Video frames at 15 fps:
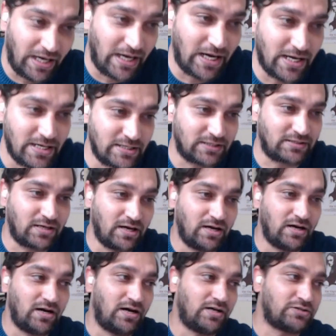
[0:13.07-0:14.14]
And
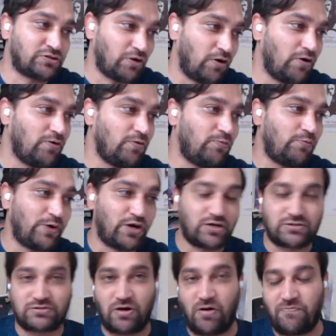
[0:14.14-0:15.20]
so we're
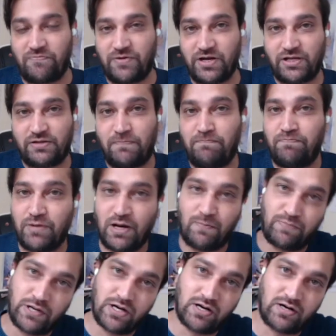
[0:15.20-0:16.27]
gonna start with Bill
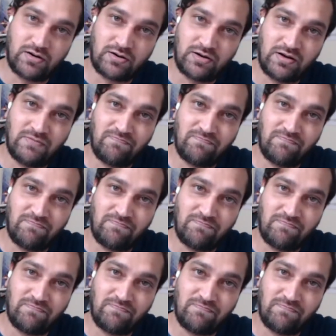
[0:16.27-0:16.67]
Burr,